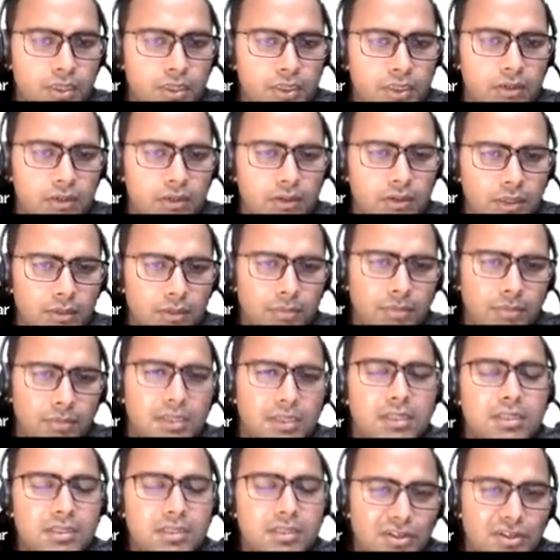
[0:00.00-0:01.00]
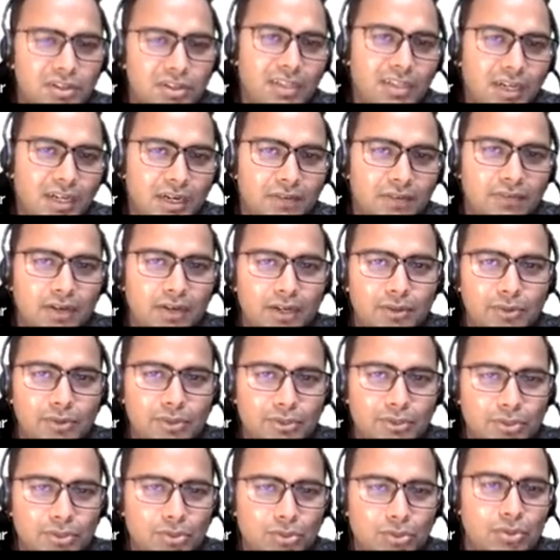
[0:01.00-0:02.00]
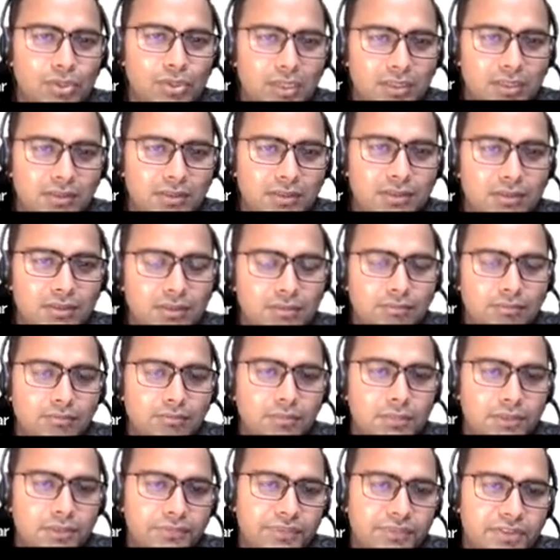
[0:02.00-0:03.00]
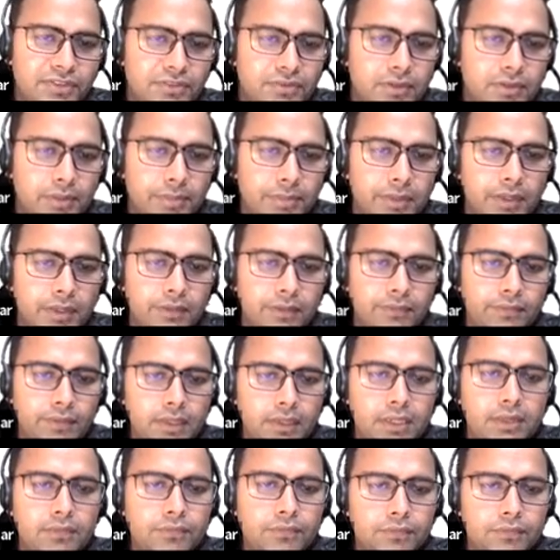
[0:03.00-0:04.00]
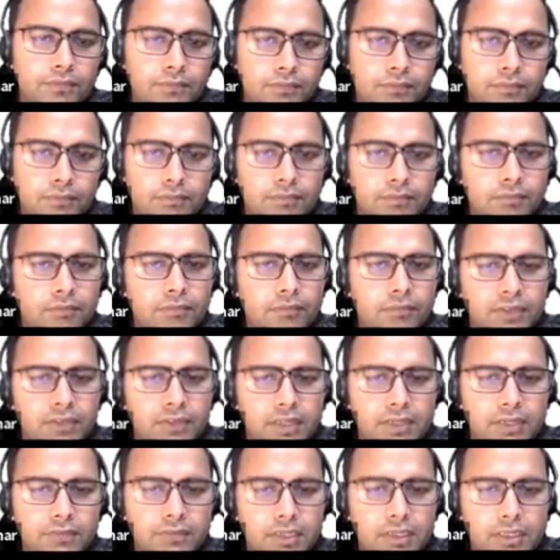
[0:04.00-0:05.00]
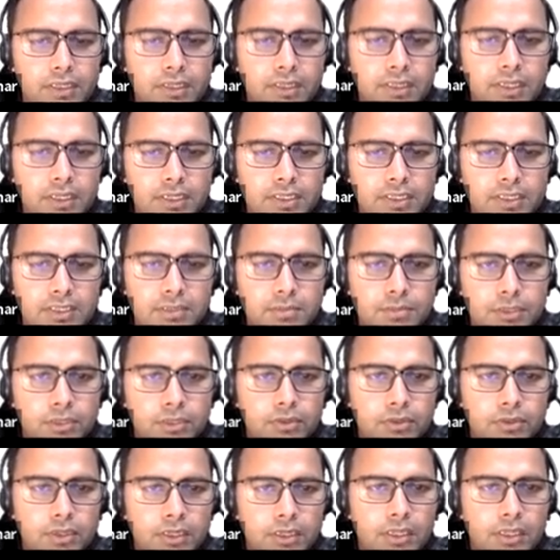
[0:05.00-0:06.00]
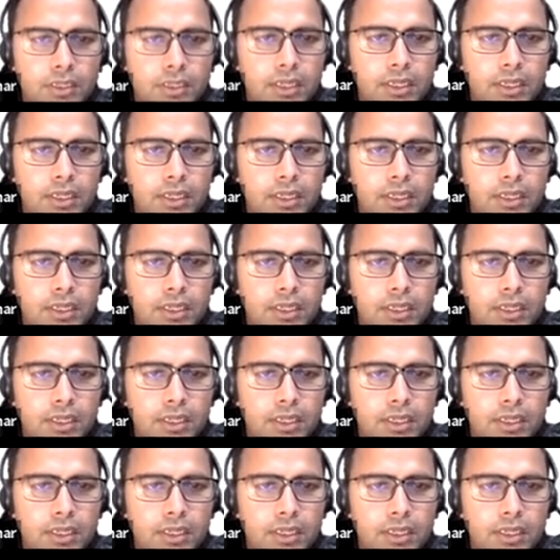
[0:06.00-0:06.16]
Okay. But it's not that far also. So that difference will be very negligible. Okay.